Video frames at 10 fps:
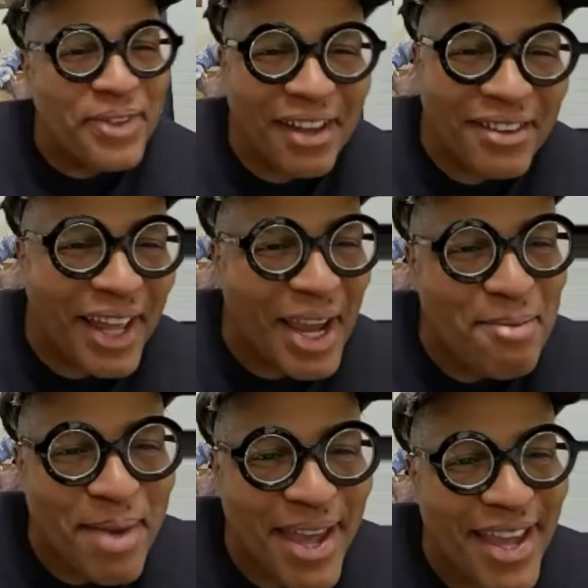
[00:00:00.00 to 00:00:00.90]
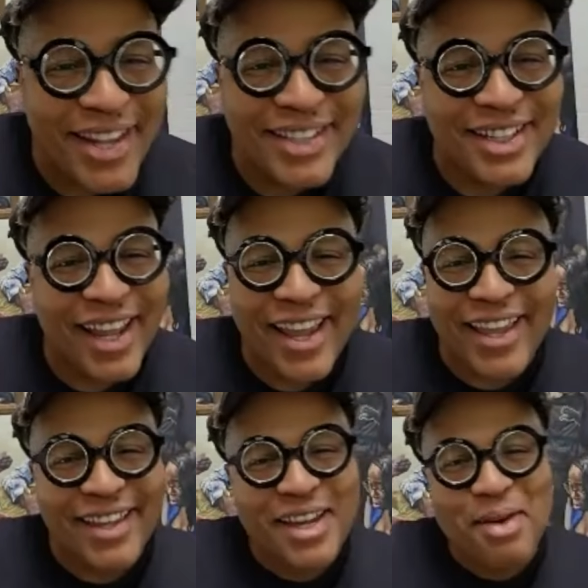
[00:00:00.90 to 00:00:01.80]
I'm like, man, it's right.
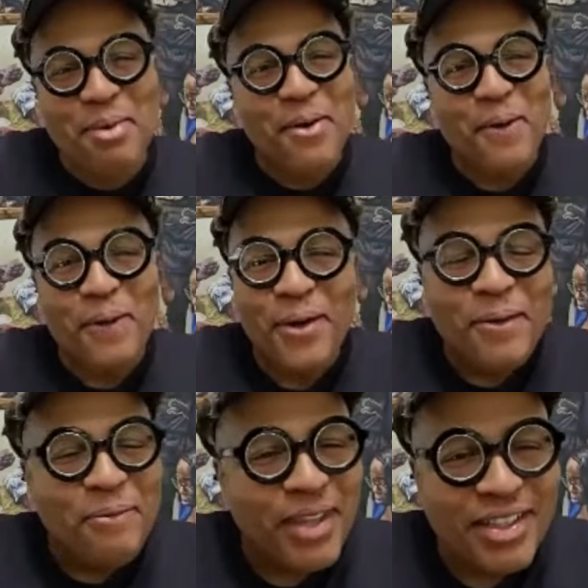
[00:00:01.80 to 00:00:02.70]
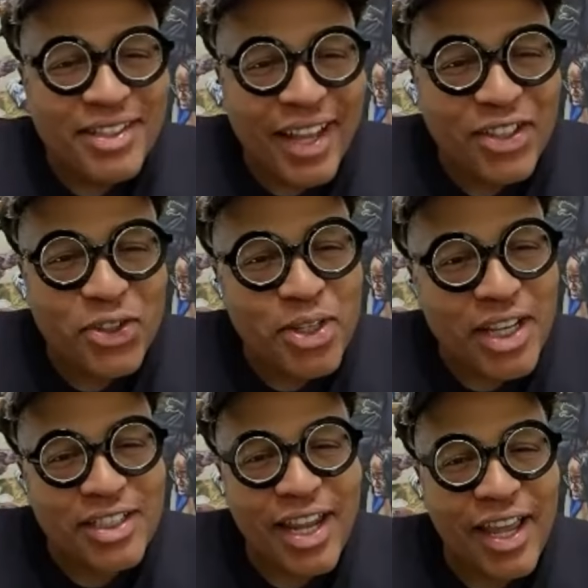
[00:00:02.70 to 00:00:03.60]
like, come on. It's like, so
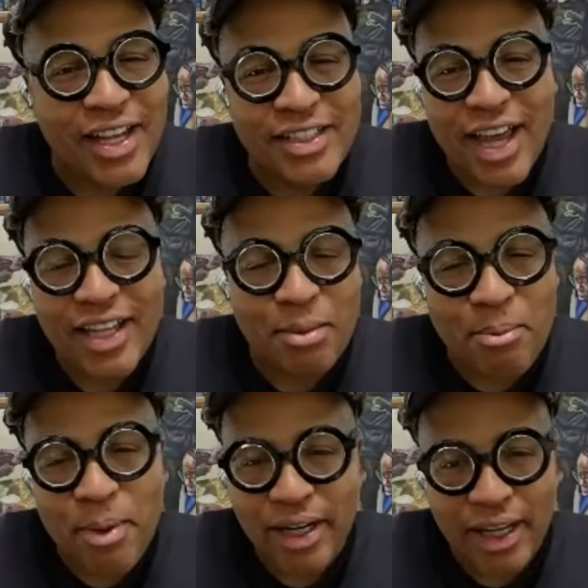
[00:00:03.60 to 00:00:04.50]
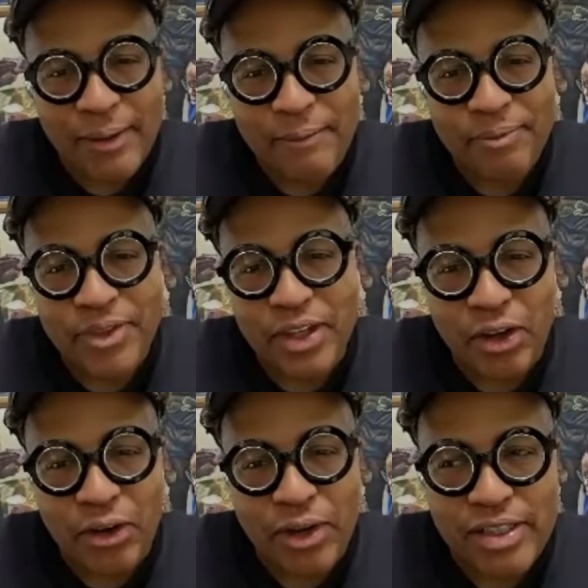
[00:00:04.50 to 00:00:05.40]
it's not it's not the money you
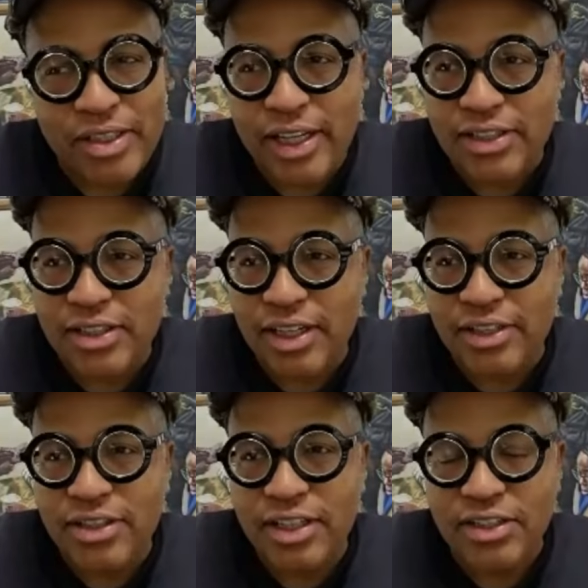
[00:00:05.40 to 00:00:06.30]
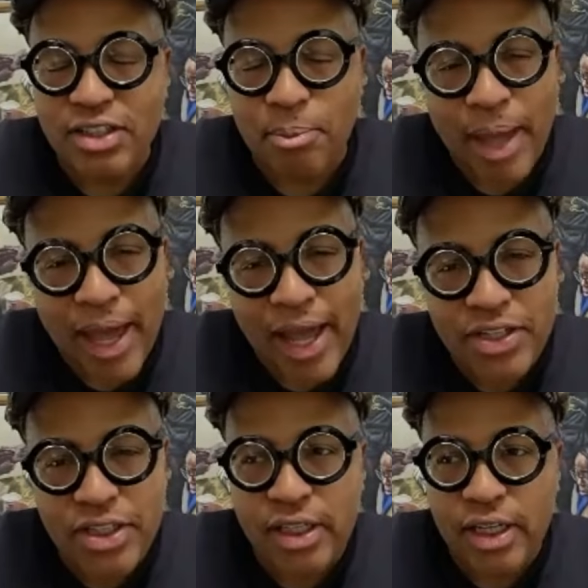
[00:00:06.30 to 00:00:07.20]
know it's it's it's it's the
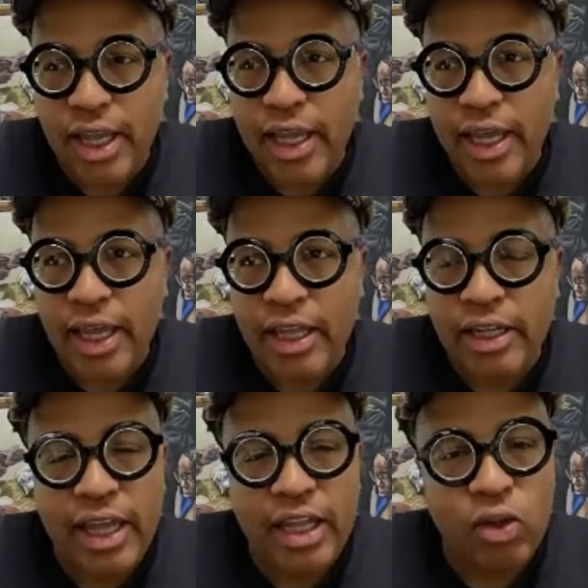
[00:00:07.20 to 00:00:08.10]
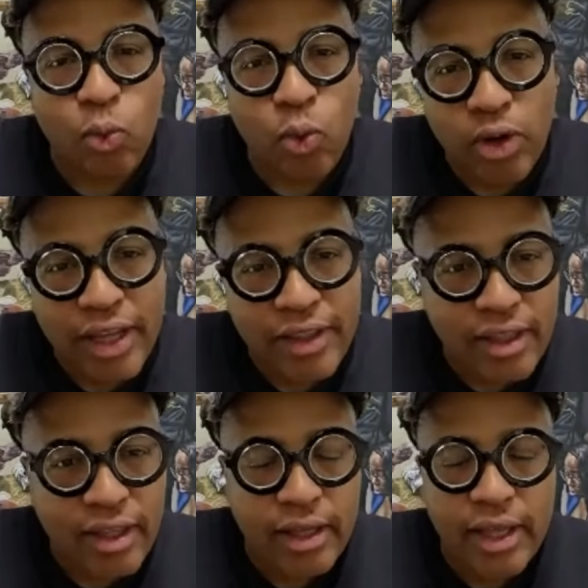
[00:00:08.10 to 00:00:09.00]
passion and and the work
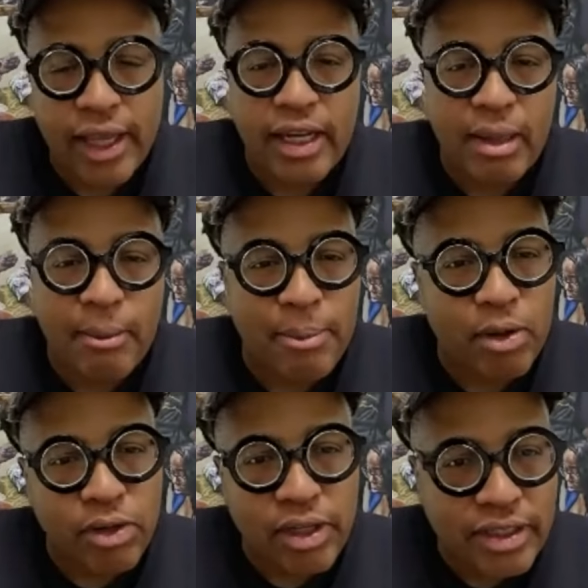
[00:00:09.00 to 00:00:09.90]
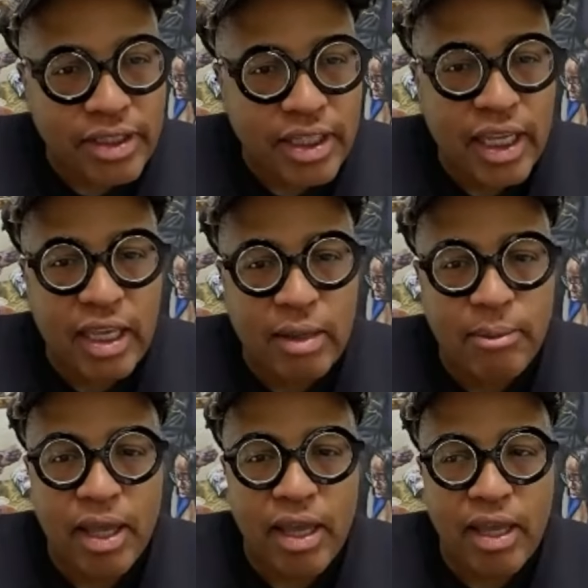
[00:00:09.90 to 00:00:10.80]
ethic and then building a
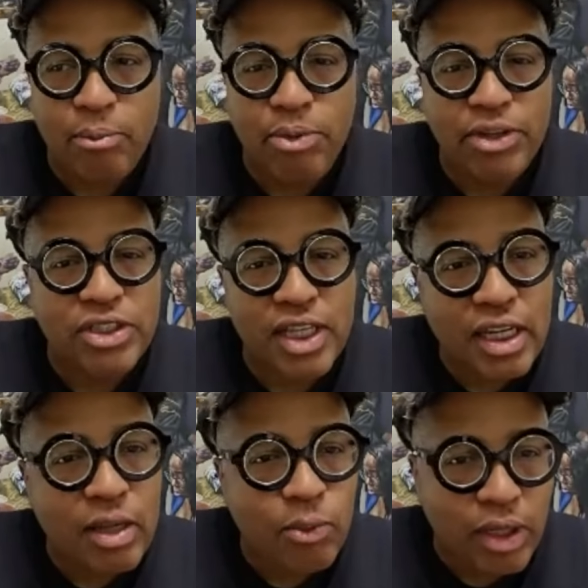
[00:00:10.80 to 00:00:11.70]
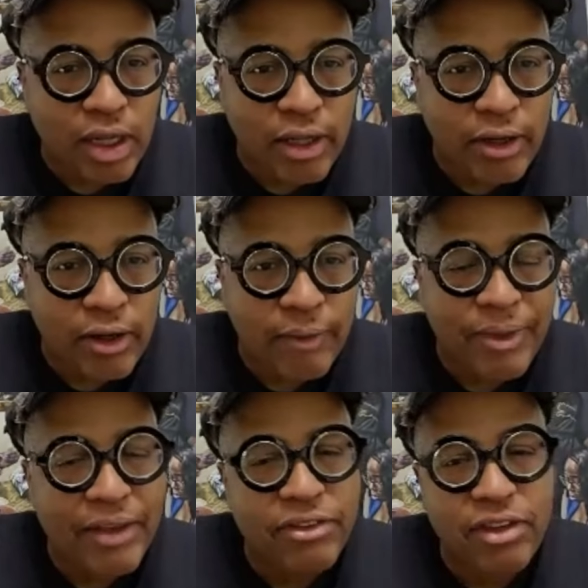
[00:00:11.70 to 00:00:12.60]
team and present it with love
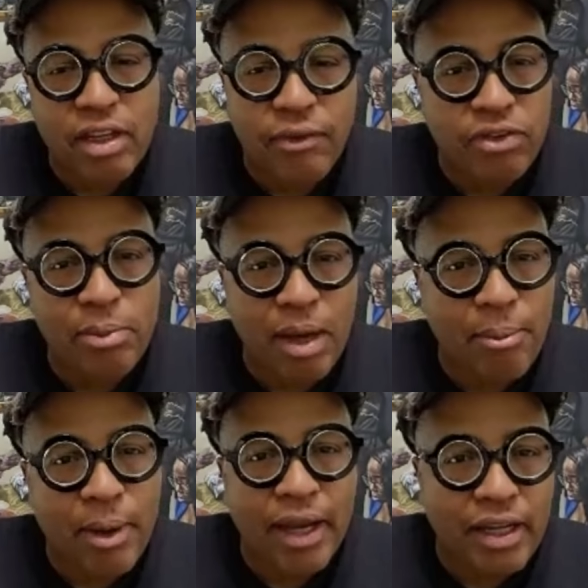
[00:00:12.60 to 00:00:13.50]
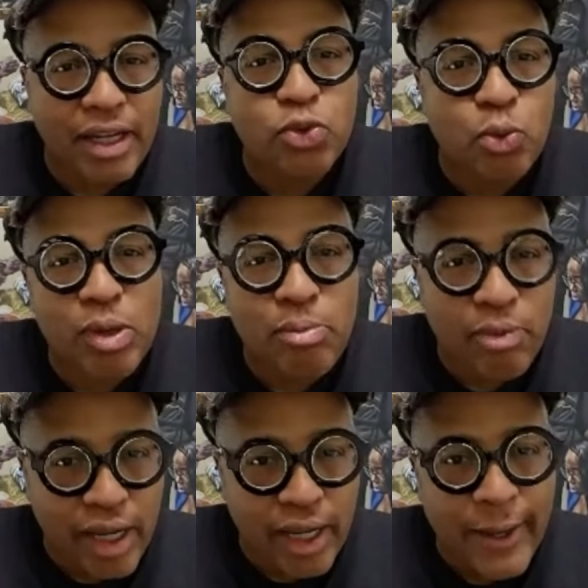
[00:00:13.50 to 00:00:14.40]
that's the difference about fire that's what we
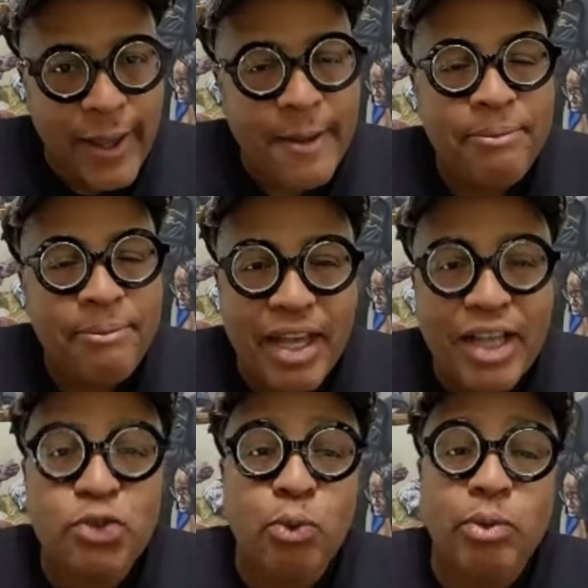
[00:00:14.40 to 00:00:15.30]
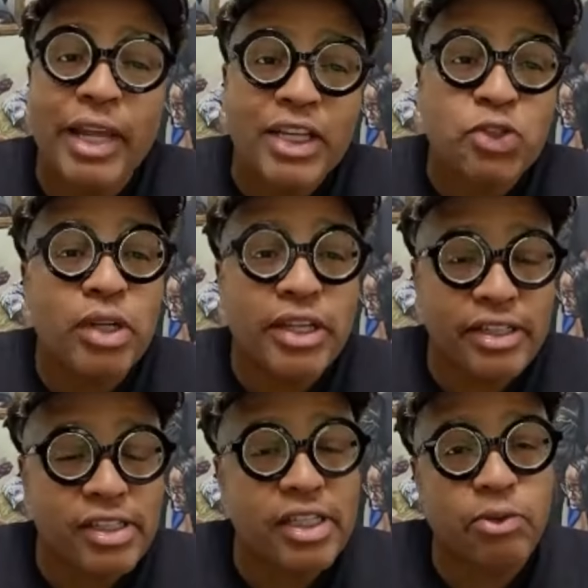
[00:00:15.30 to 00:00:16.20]
bring that's what that's really
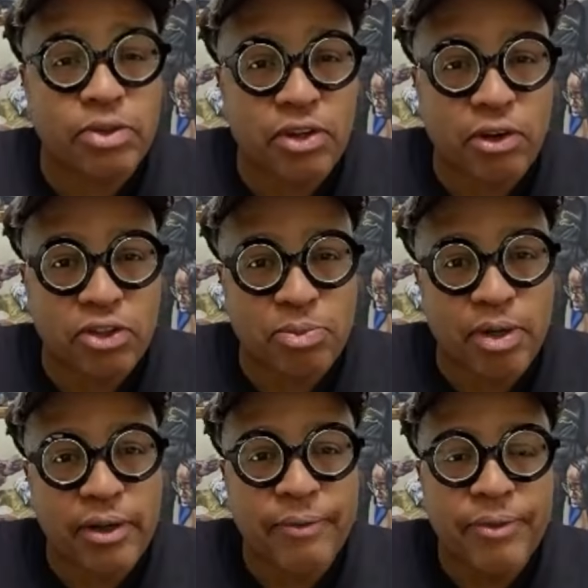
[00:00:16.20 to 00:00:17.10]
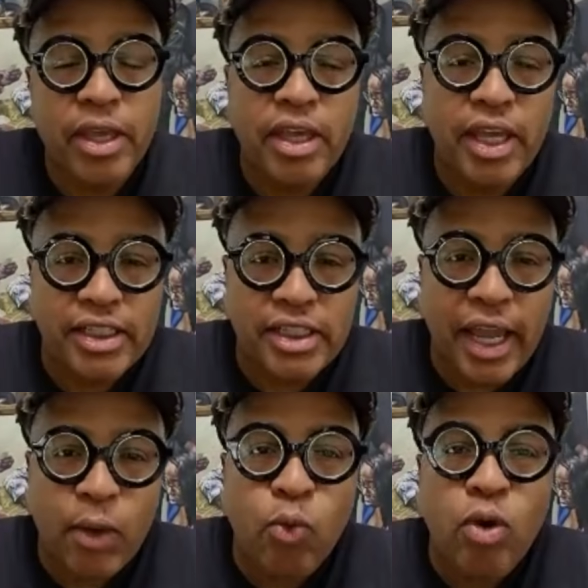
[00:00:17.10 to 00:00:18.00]
the secret sauce bro it's
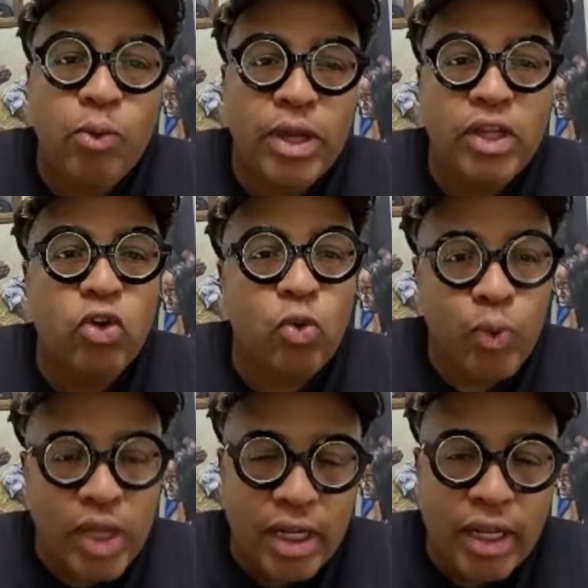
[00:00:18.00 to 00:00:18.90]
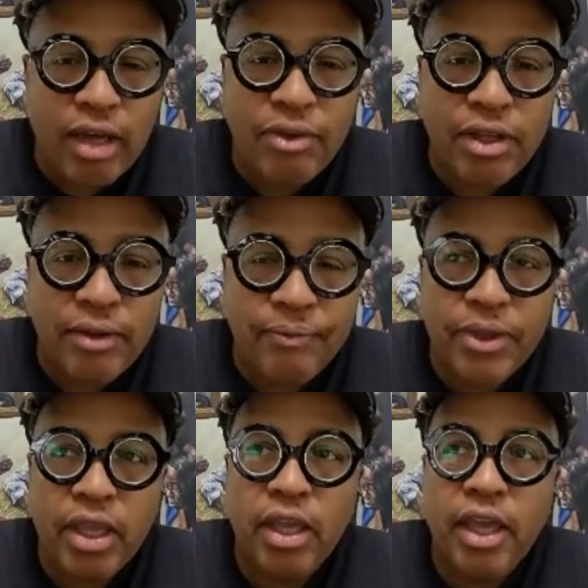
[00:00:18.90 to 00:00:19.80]
like what we do mm. we love it
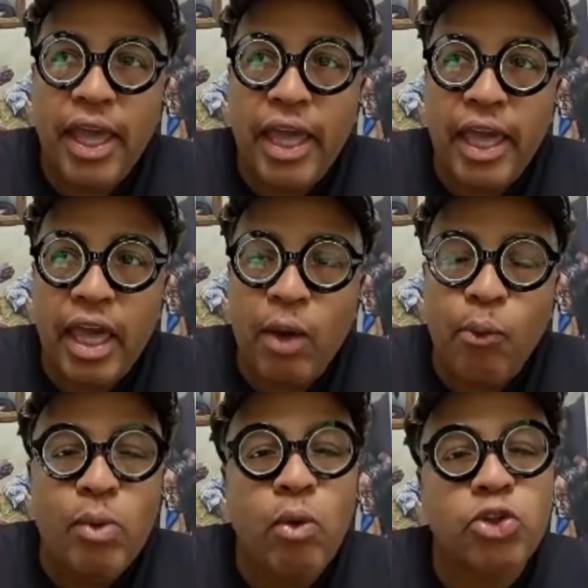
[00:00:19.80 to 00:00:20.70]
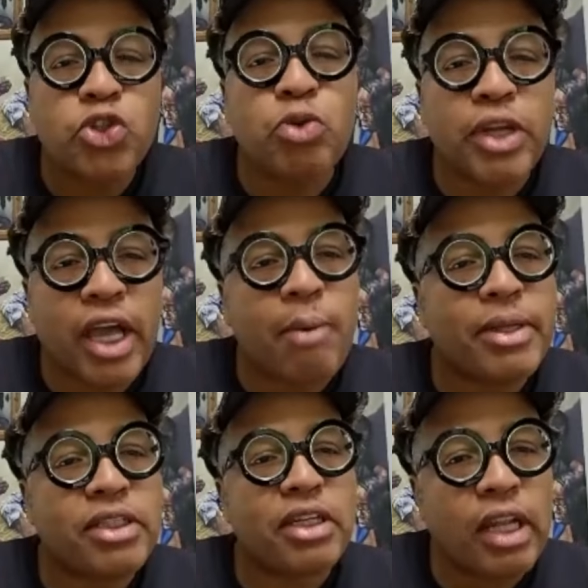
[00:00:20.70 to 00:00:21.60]
and we want you to come
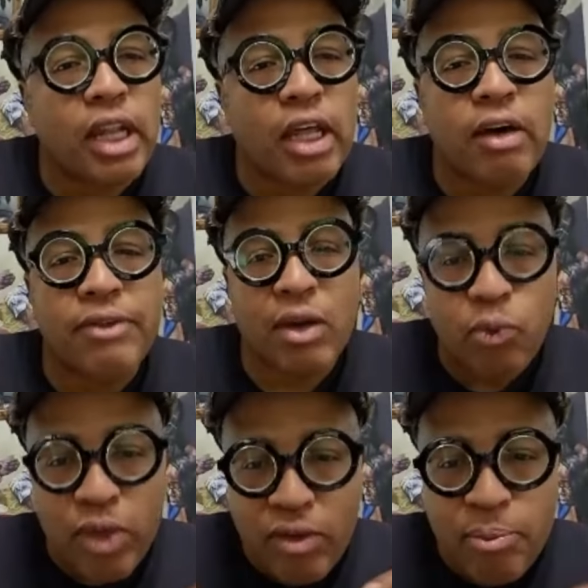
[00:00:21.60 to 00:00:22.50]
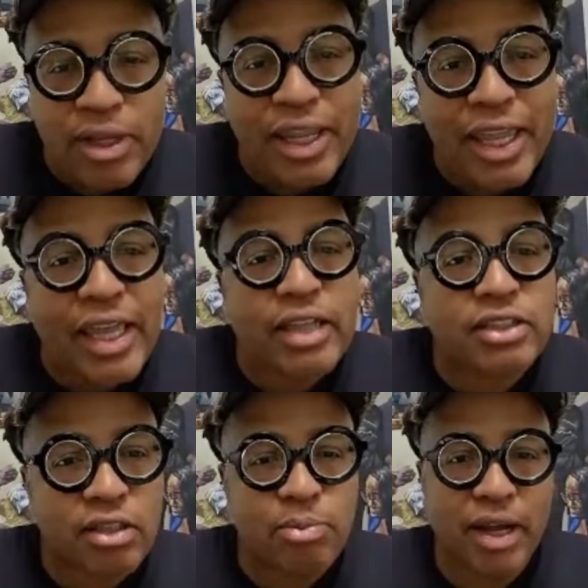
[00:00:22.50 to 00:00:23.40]
into the love that we put
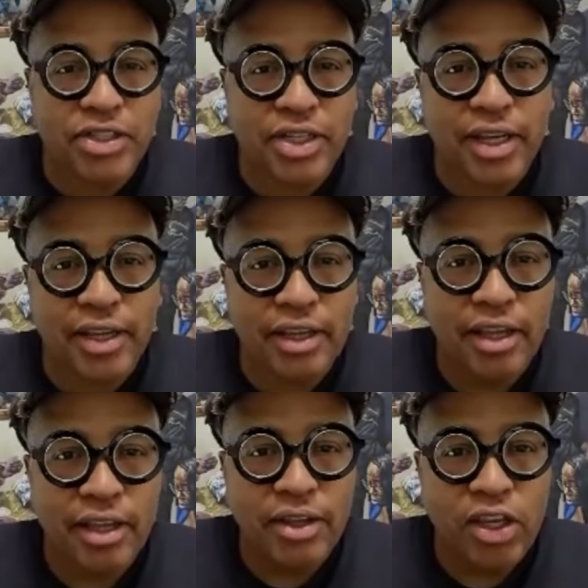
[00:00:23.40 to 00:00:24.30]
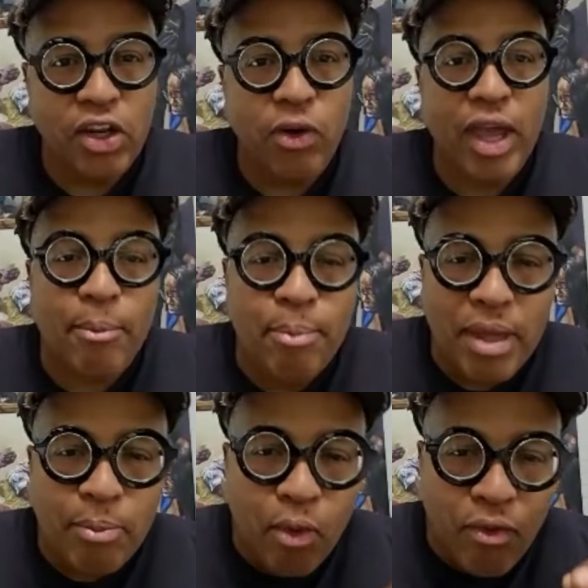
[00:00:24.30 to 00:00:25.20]
into the project you know and
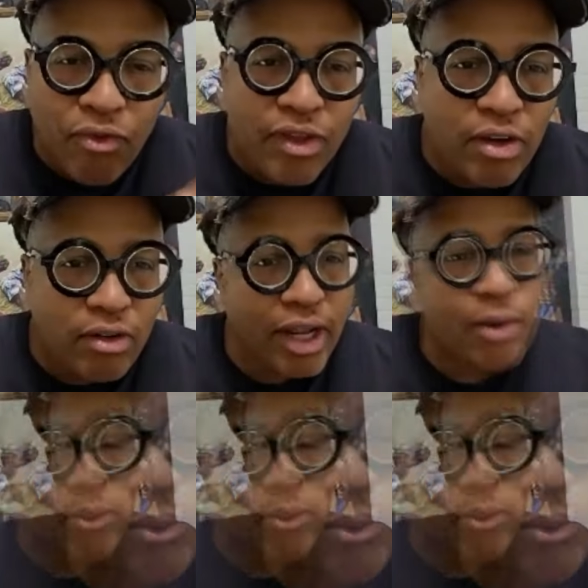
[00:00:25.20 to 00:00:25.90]
people feel that